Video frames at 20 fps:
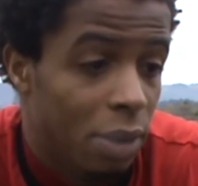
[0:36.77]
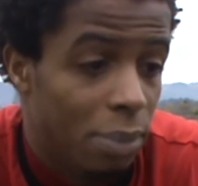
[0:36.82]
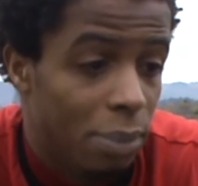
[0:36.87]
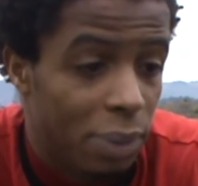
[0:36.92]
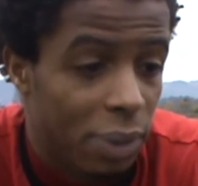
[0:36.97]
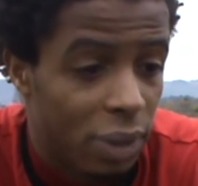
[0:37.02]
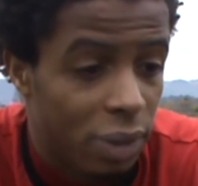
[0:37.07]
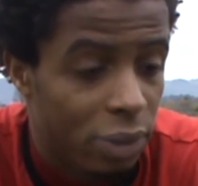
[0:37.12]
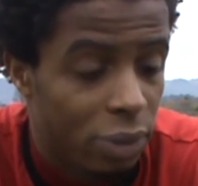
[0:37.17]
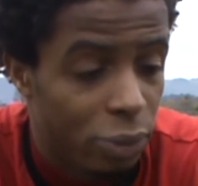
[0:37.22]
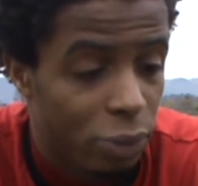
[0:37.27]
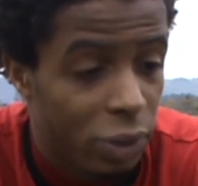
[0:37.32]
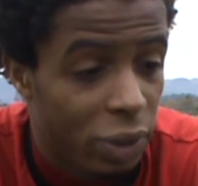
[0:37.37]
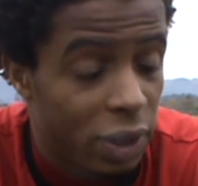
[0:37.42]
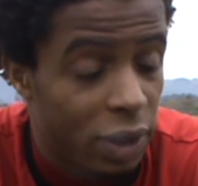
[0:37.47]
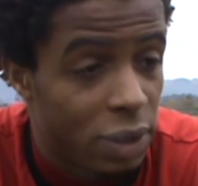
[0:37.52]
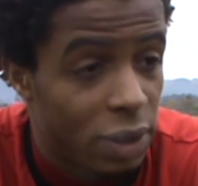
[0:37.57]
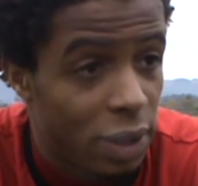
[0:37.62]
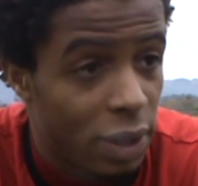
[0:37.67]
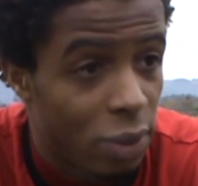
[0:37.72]
But we
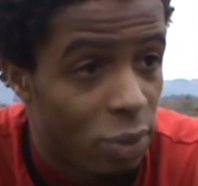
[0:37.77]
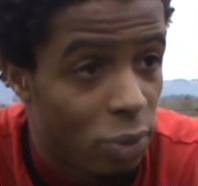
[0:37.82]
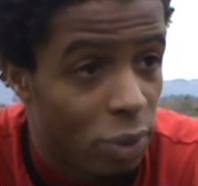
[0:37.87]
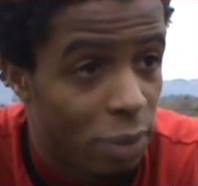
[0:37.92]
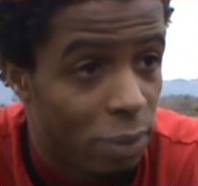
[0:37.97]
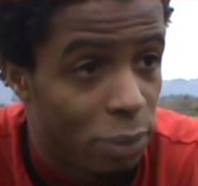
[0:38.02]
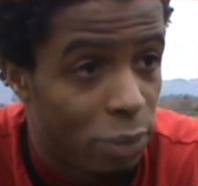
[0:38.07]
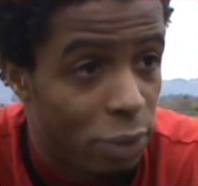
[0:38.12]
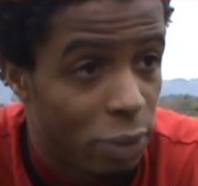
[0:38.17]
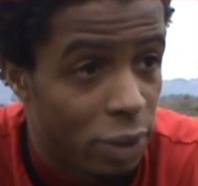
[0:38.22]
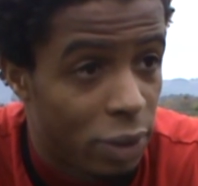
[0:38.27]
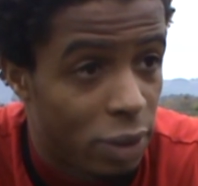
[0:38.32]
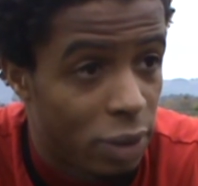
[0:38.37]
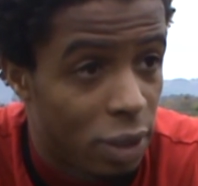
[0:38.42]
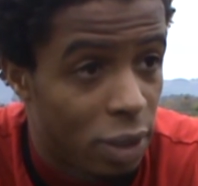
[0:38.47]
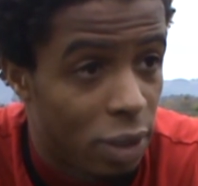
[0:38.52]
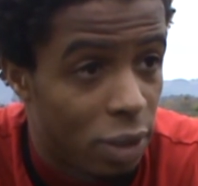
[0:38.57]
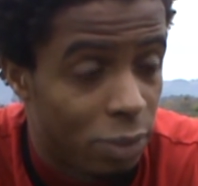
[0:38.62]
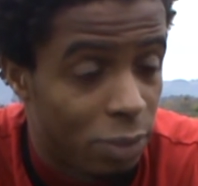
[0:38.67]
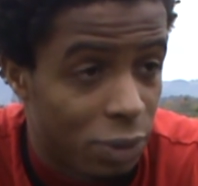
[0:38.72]
can take one point
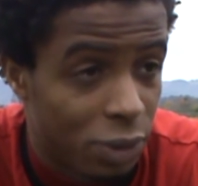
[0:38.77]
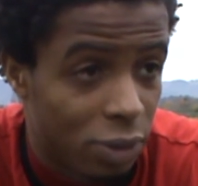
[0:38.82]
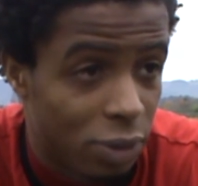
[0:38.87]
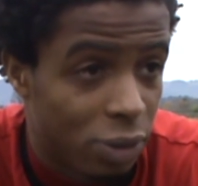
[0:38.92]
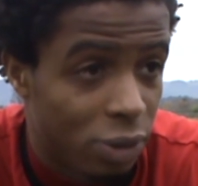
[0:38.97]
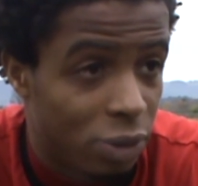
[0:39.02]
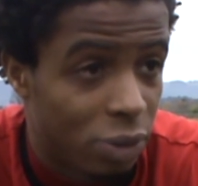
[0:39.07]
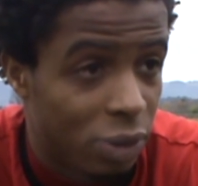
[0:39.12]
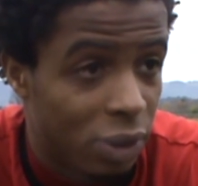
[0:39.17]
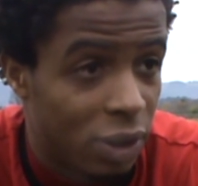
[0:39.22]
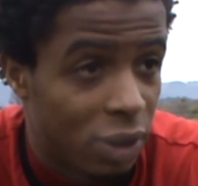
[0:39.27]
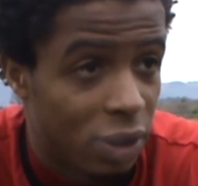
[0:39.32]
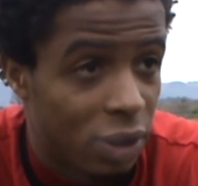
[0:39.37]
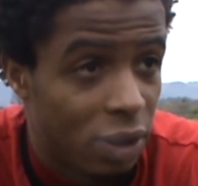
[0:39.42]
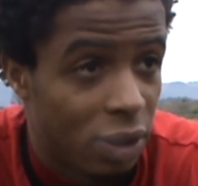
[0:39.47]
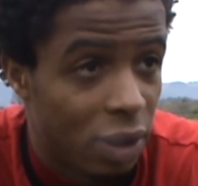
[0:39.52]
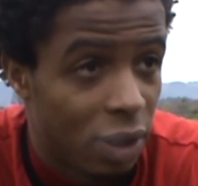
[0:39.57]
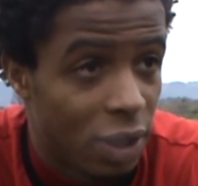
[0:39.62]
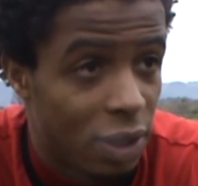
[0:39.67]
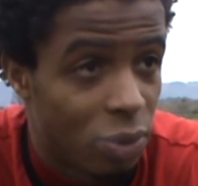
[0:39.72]
now because you can see
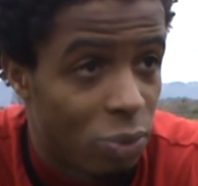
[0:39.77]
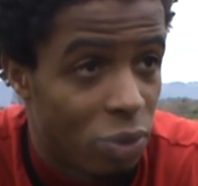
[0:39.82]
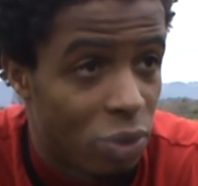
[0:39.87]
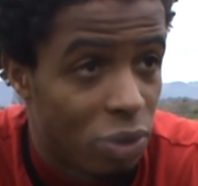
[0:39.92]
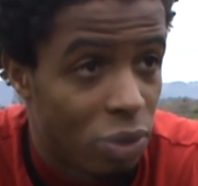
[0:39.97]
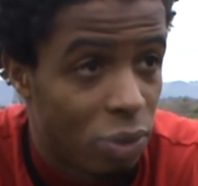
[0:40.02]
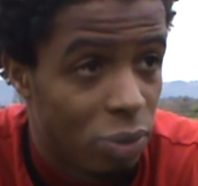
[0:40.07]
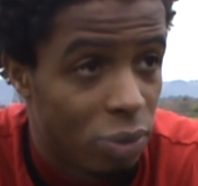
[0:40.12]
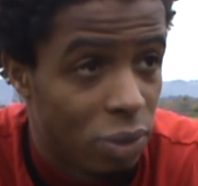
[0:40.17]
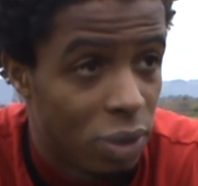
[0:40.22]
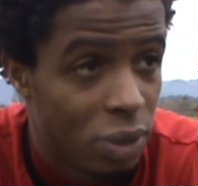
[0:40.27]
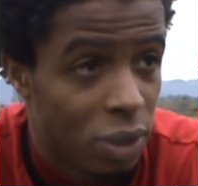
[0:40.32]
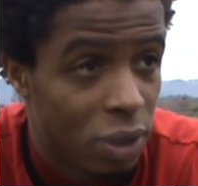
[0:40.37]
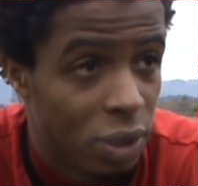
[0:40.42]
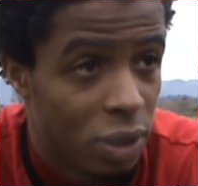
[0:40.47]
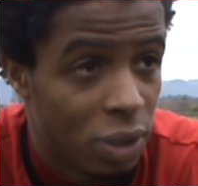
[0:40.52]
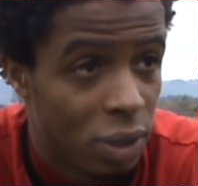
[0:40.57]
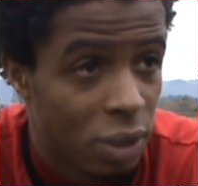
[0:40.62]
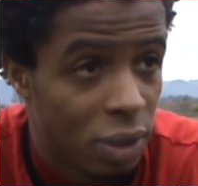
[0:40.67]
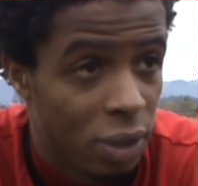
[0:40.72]
the last results
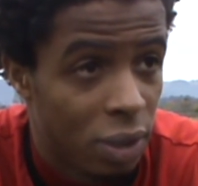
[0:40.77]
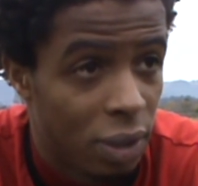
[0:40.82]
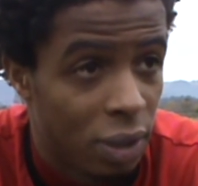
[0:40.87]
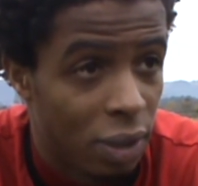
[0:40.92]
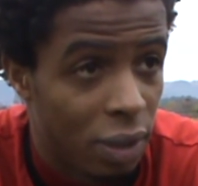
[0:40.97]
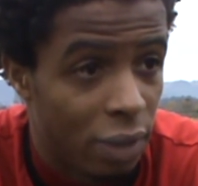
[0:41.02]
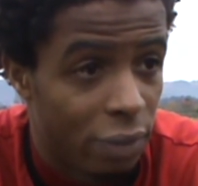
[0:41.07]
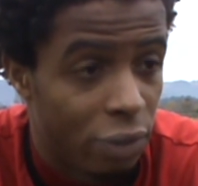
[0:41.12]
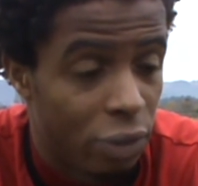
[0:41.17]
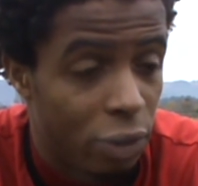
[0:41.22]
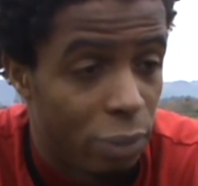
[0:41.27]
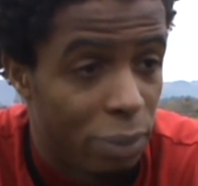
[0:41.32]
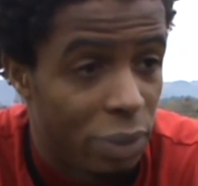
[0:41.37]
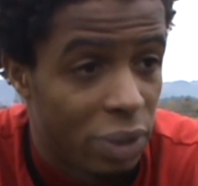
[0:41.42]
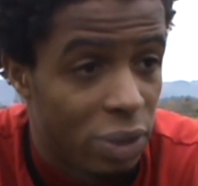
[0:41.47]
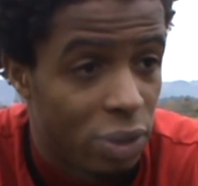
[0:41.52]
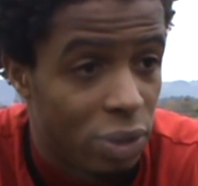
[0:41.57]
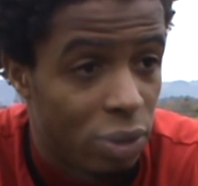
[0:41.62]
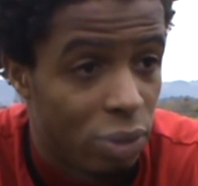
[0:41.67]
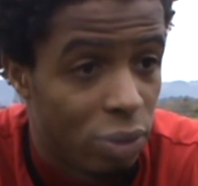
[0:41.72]
have not
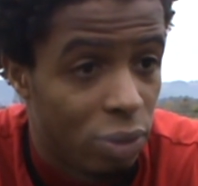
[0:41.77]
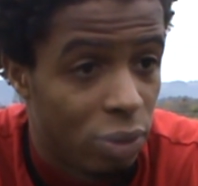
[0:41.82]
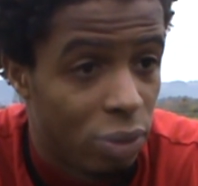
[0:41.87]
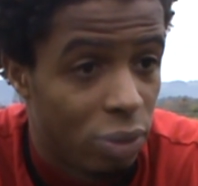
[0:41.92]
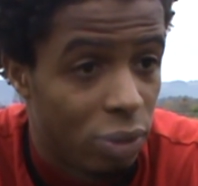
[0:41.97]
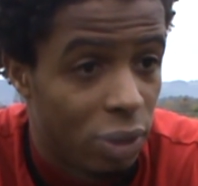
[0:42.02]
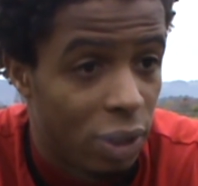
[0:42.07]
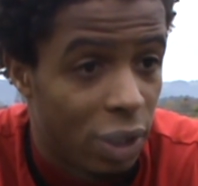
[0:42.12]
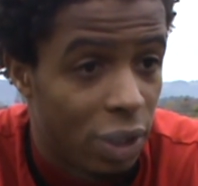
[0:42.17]
been so good.